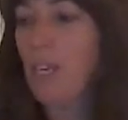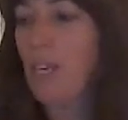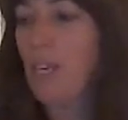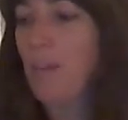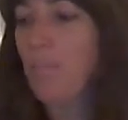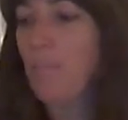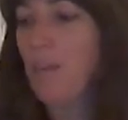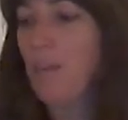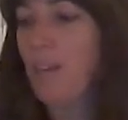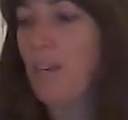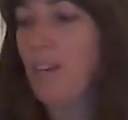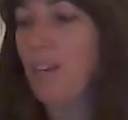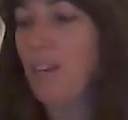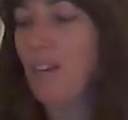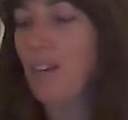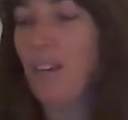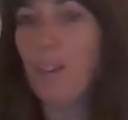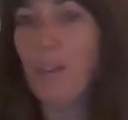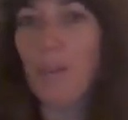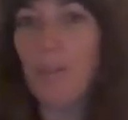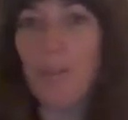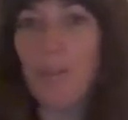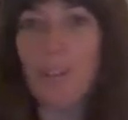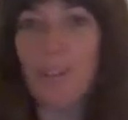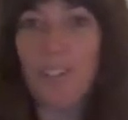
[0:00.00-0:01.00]
But
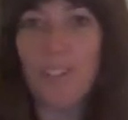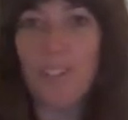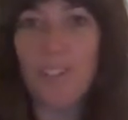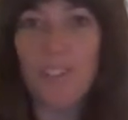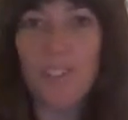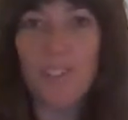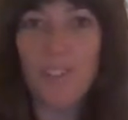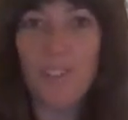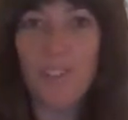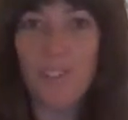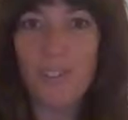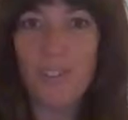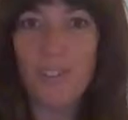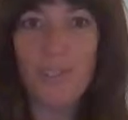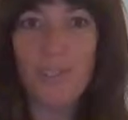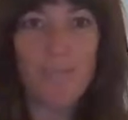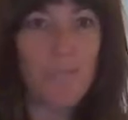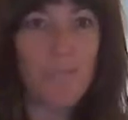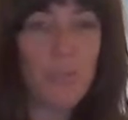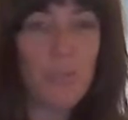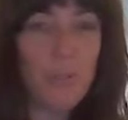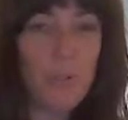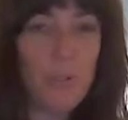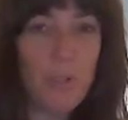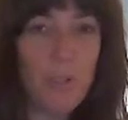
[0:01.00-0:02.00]
otherwise, just
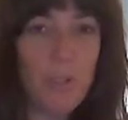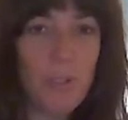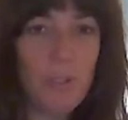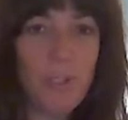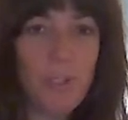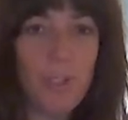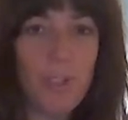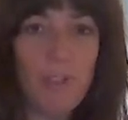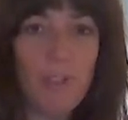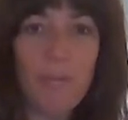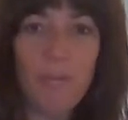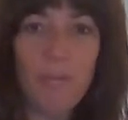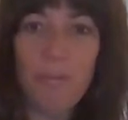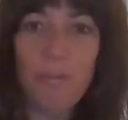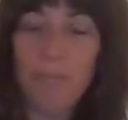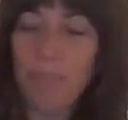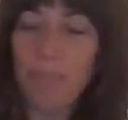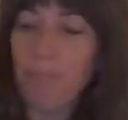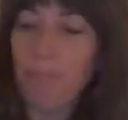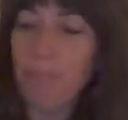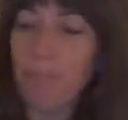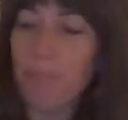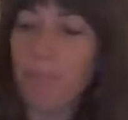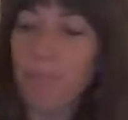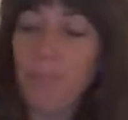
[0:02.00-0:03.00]
do it yourself.
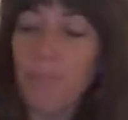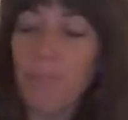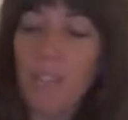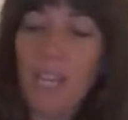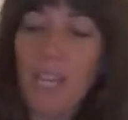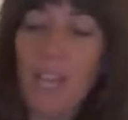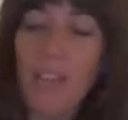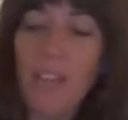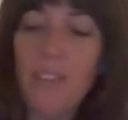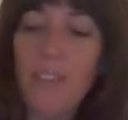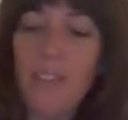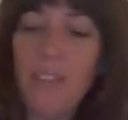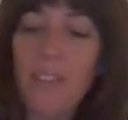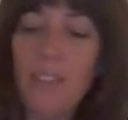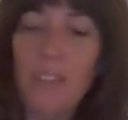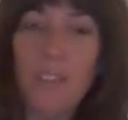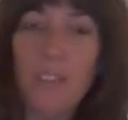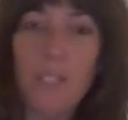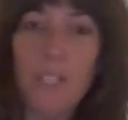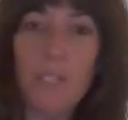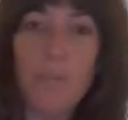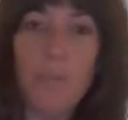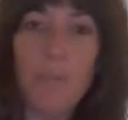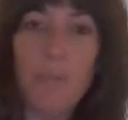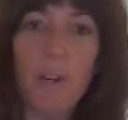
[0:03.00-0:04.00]
And then you got
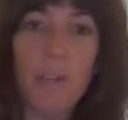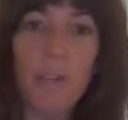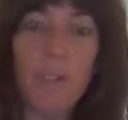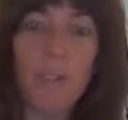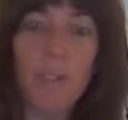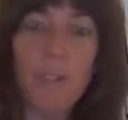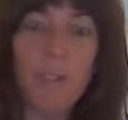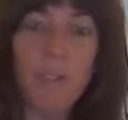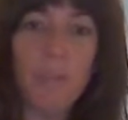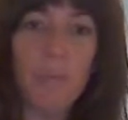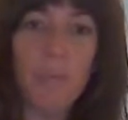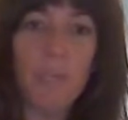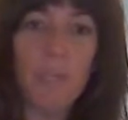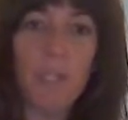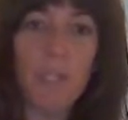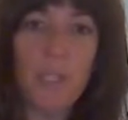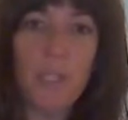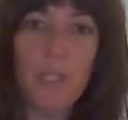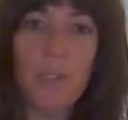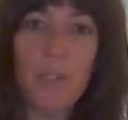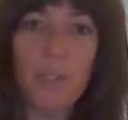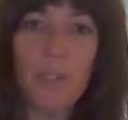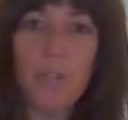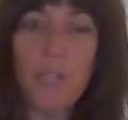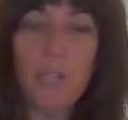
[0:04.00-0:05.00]
these bottles to
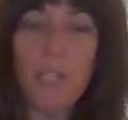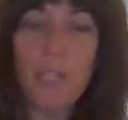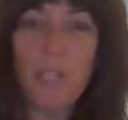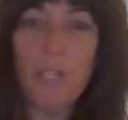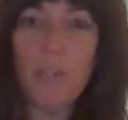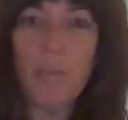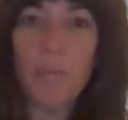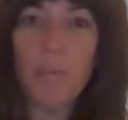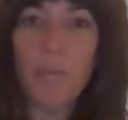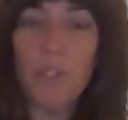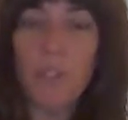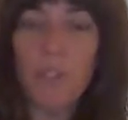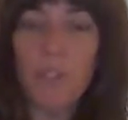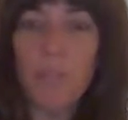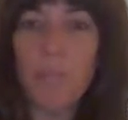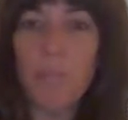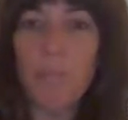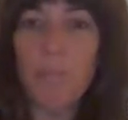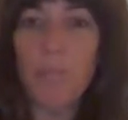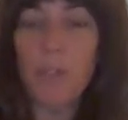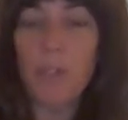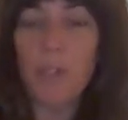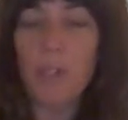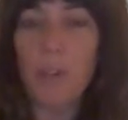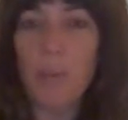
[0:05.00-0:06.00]
reuse, and you would just,
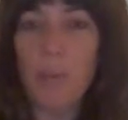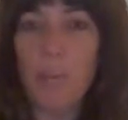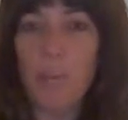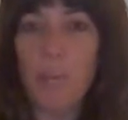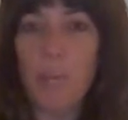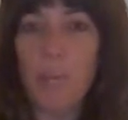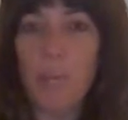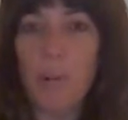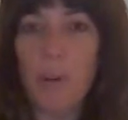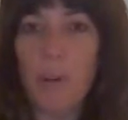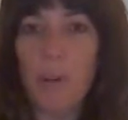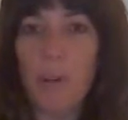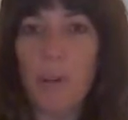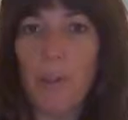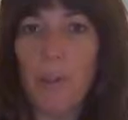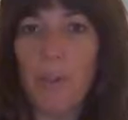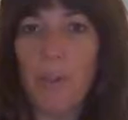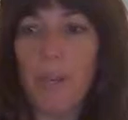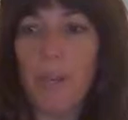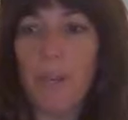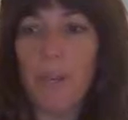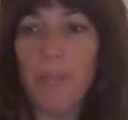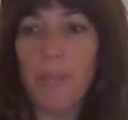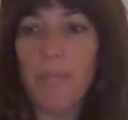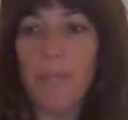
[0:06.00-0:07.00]
you know, boil
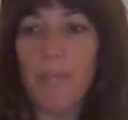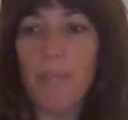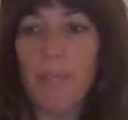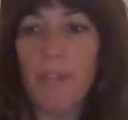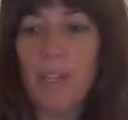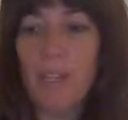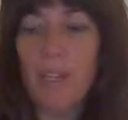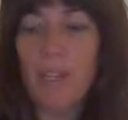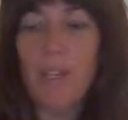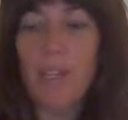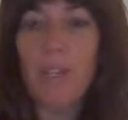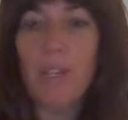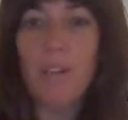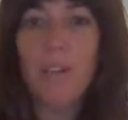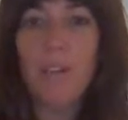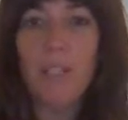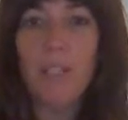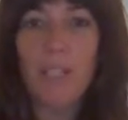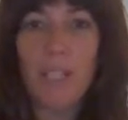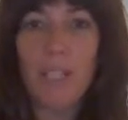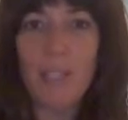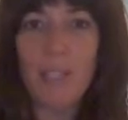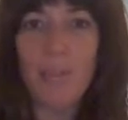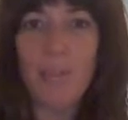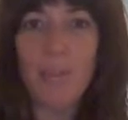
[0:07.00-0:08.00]
them,
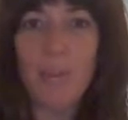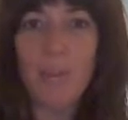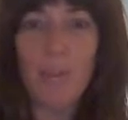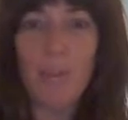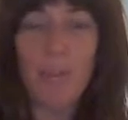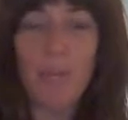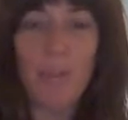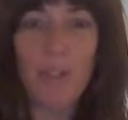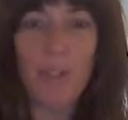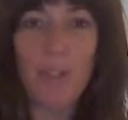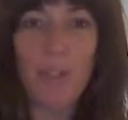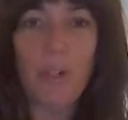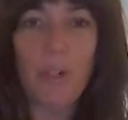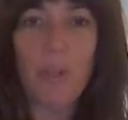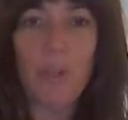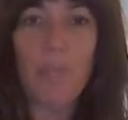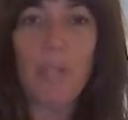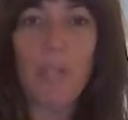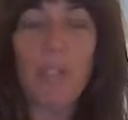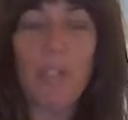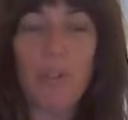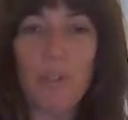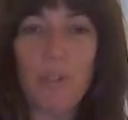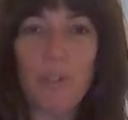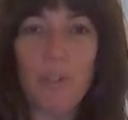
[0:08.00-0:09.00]
clean them out with vinegar,
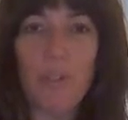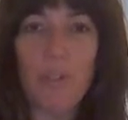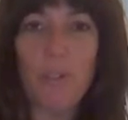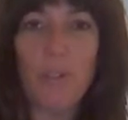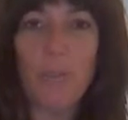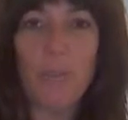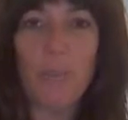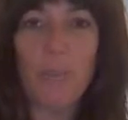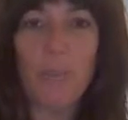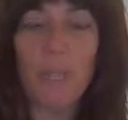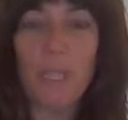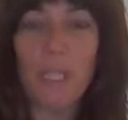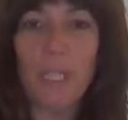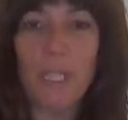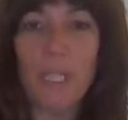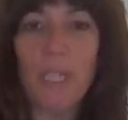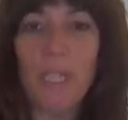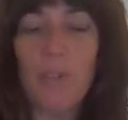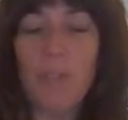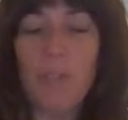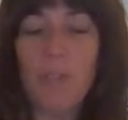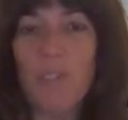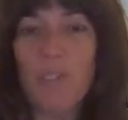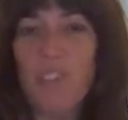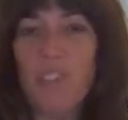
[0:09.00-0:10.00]
make sure they're super
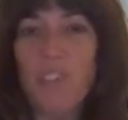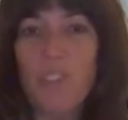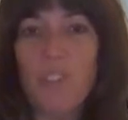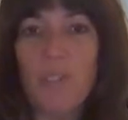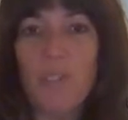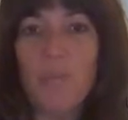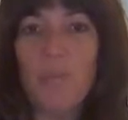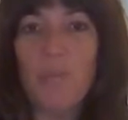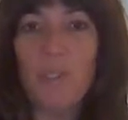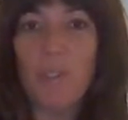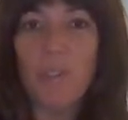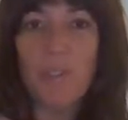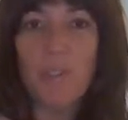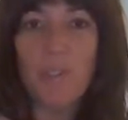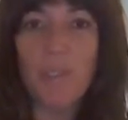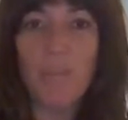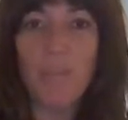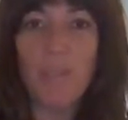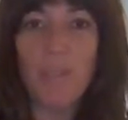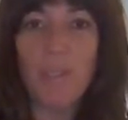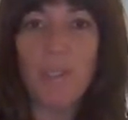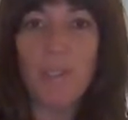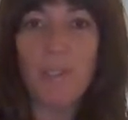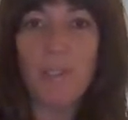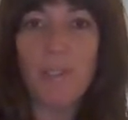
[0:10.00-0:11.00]
clean, or you just reuse them
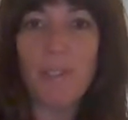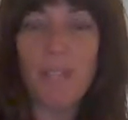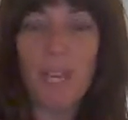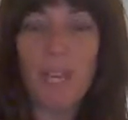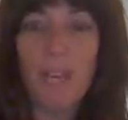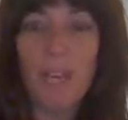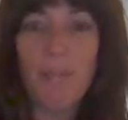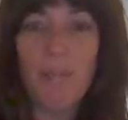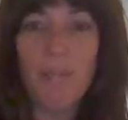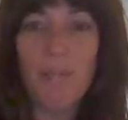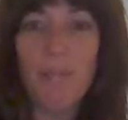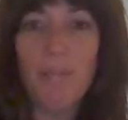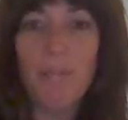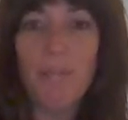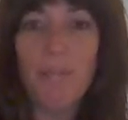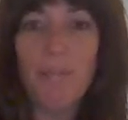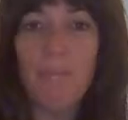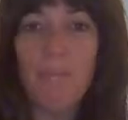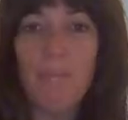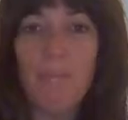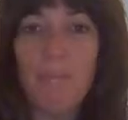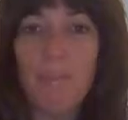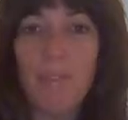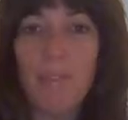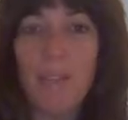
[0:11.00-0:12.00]
with the same
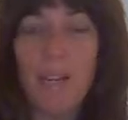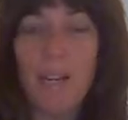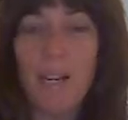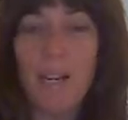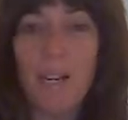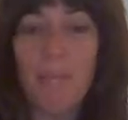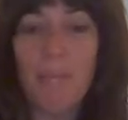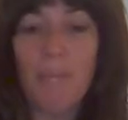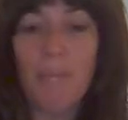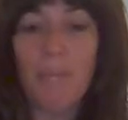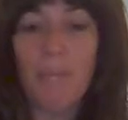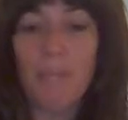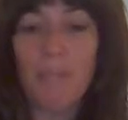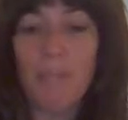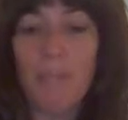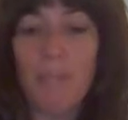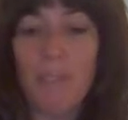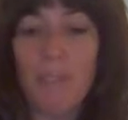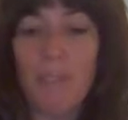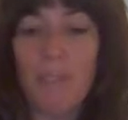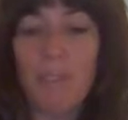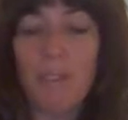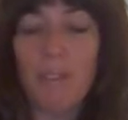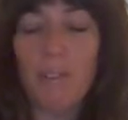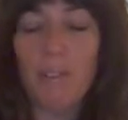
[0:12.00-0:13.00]

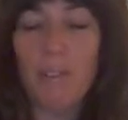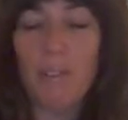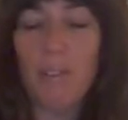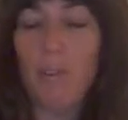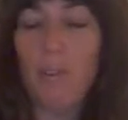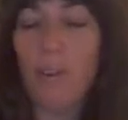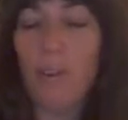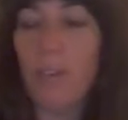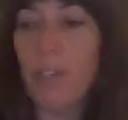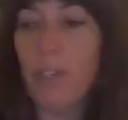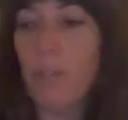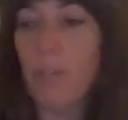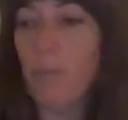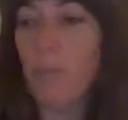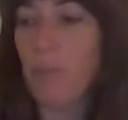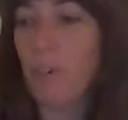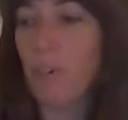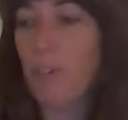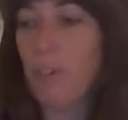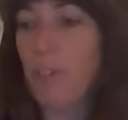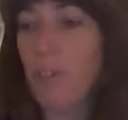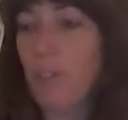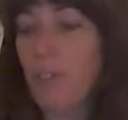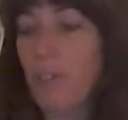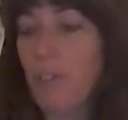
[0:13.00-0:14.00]
oil that you
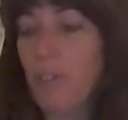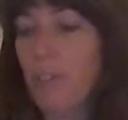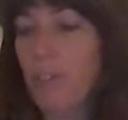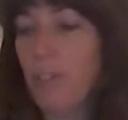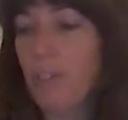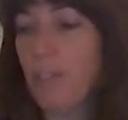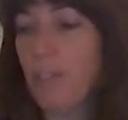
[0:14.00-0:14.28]
want to do.